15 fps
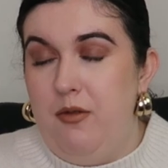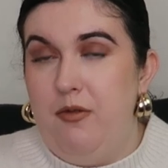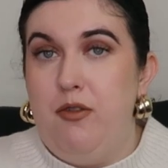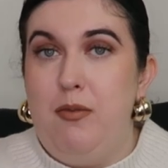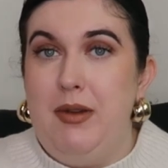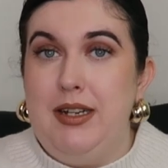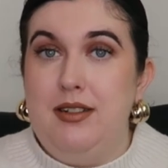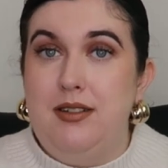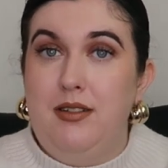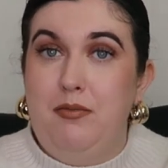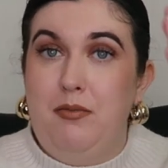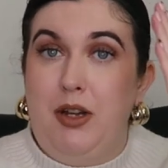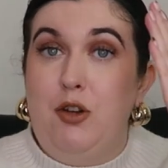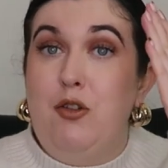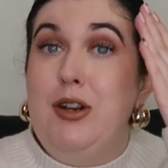For
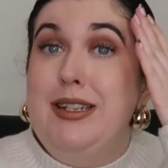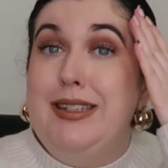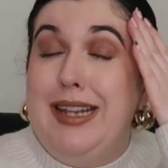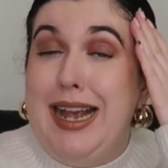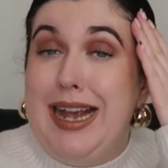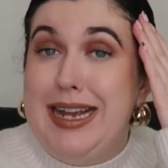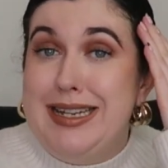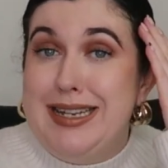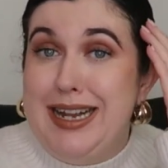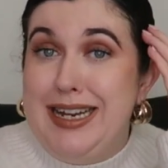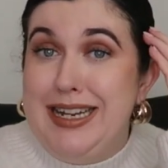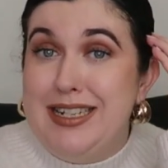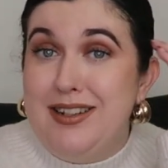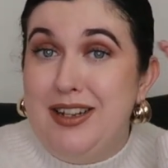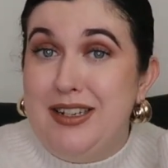my greasy hair
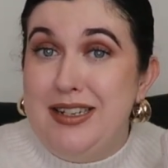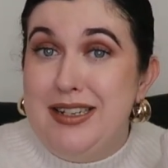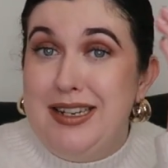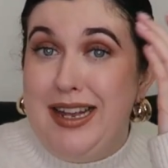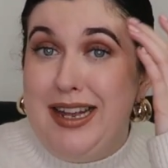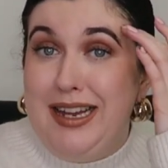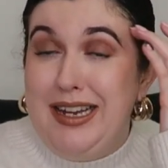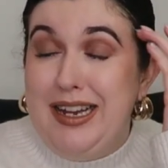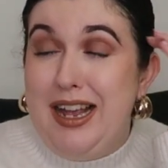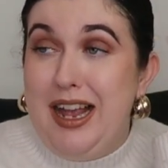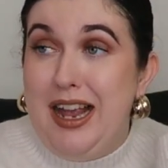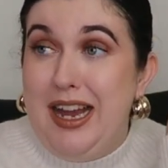days like today.